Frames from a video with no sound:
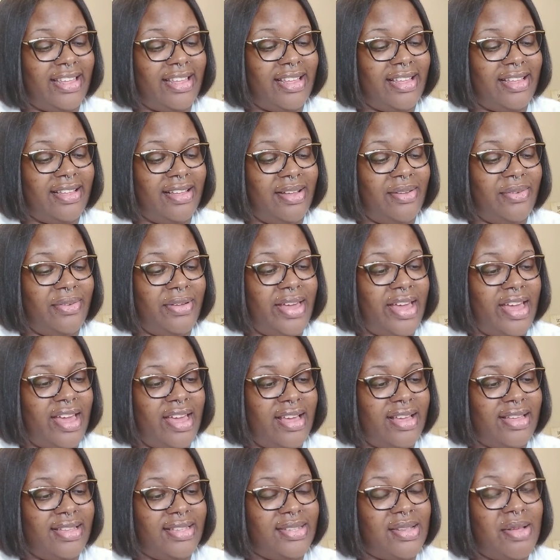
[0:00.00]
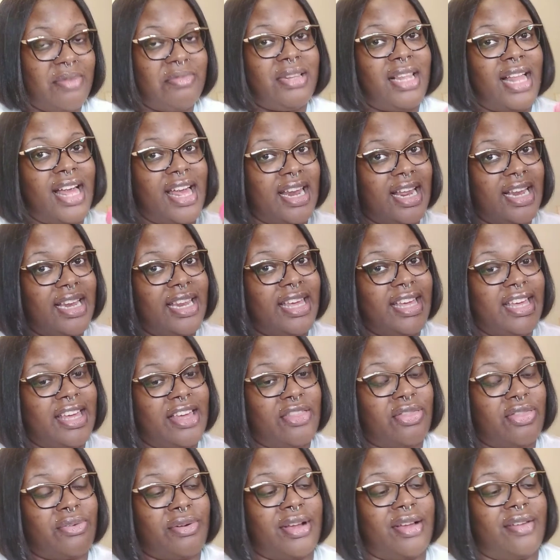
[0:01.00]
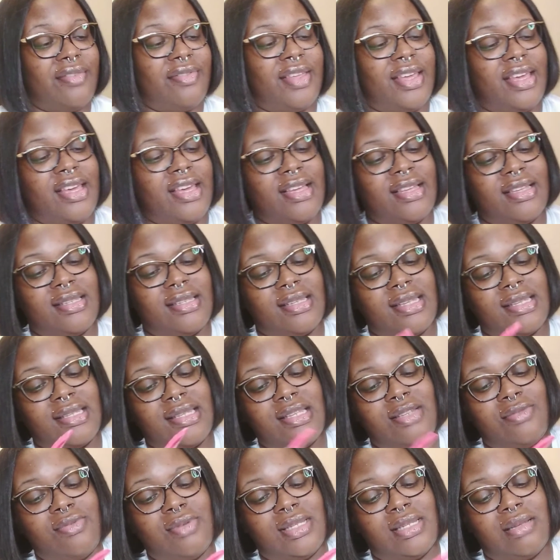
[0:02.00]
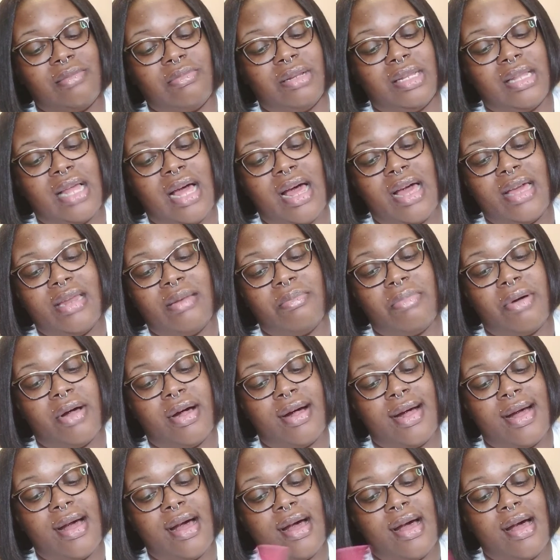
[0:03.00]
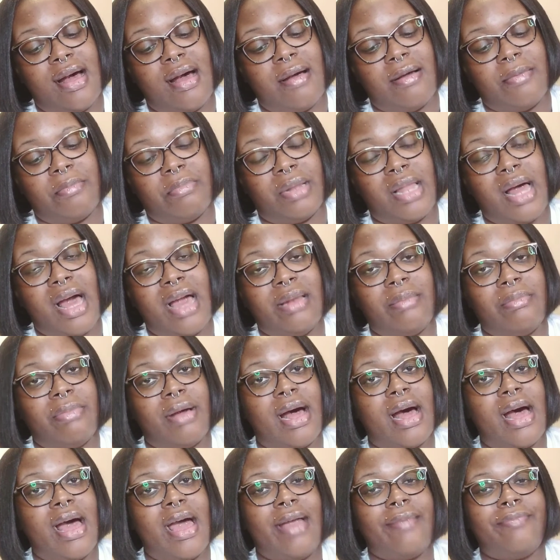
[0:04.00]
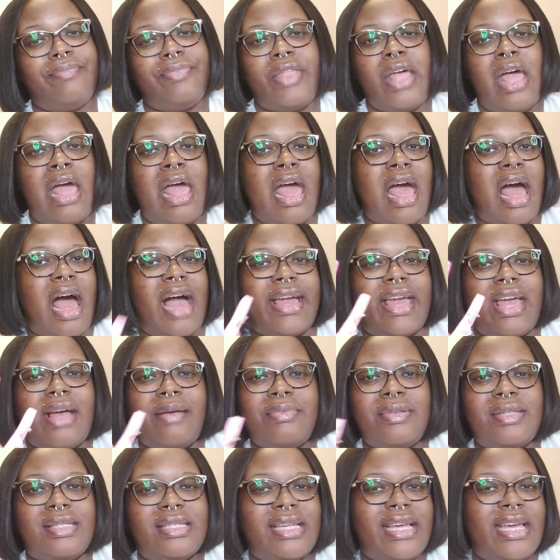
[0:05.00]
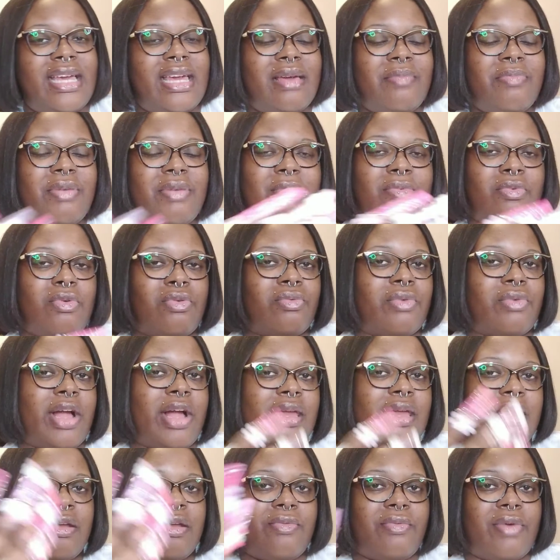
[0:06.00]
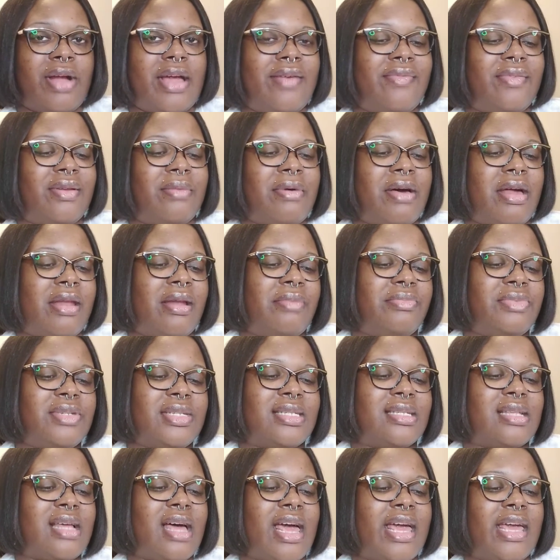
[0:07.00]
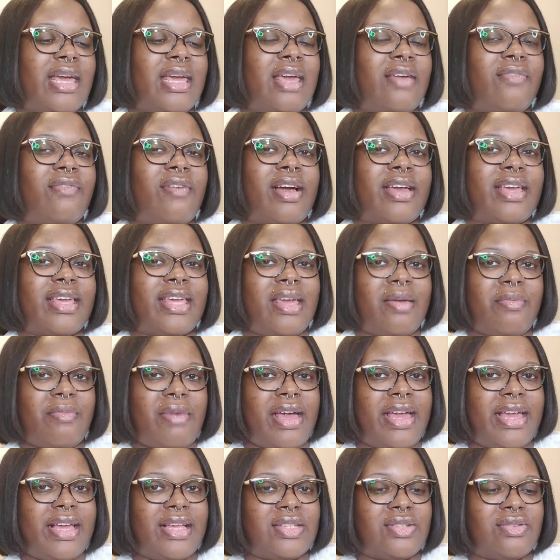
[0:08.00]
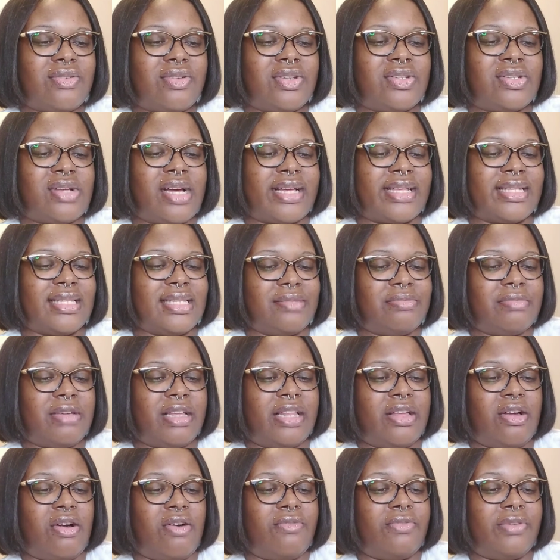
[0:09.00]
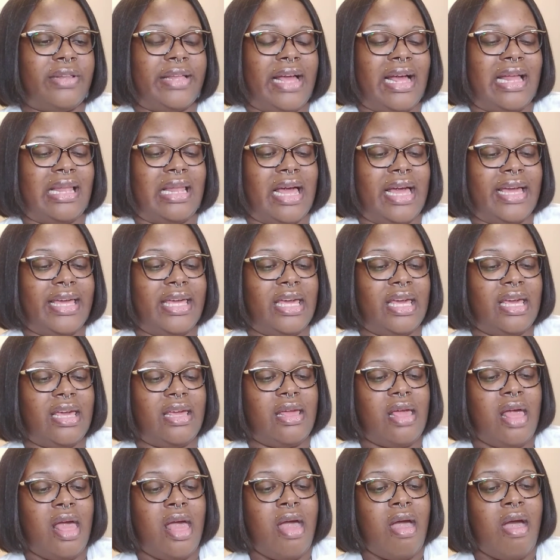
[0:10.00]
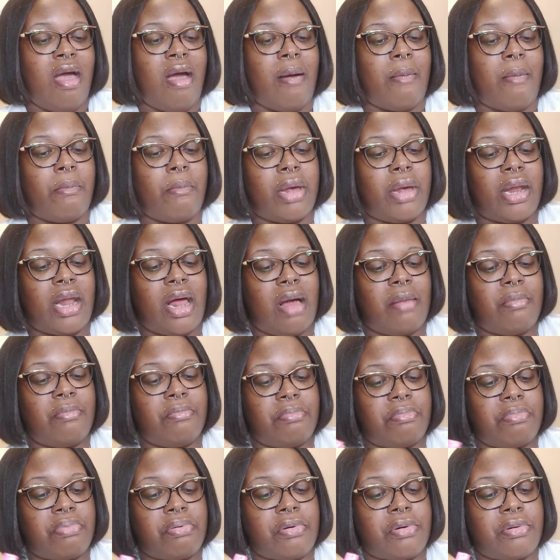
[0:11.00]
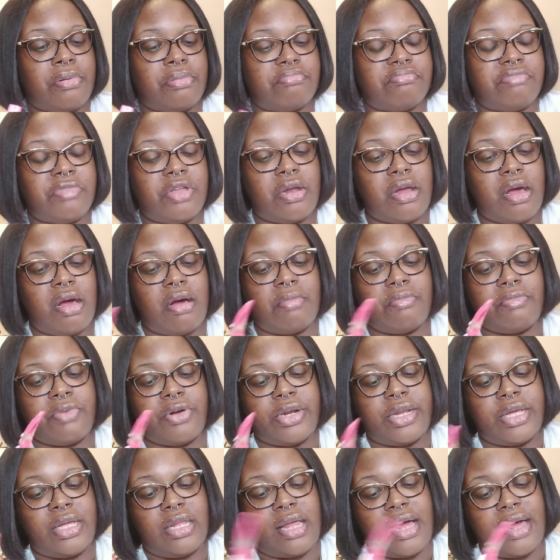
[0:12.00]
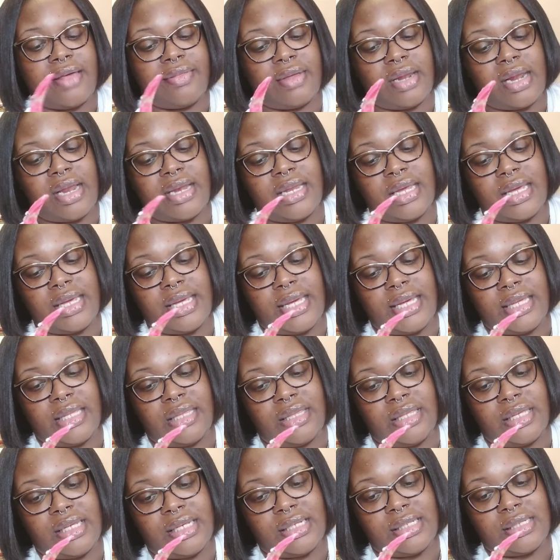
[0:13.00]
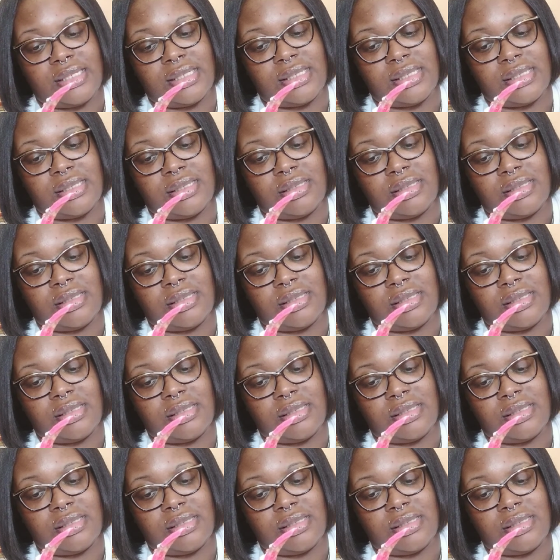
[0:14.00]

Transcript: Okay, so I'm glad I did get 3 of these, because this was a blind buy. I kept seeing people ranting and raving about it. I'm just like, if I can get my hands on it so I can smell it, hopefully I like it. But I'm pretty glad that I did get this.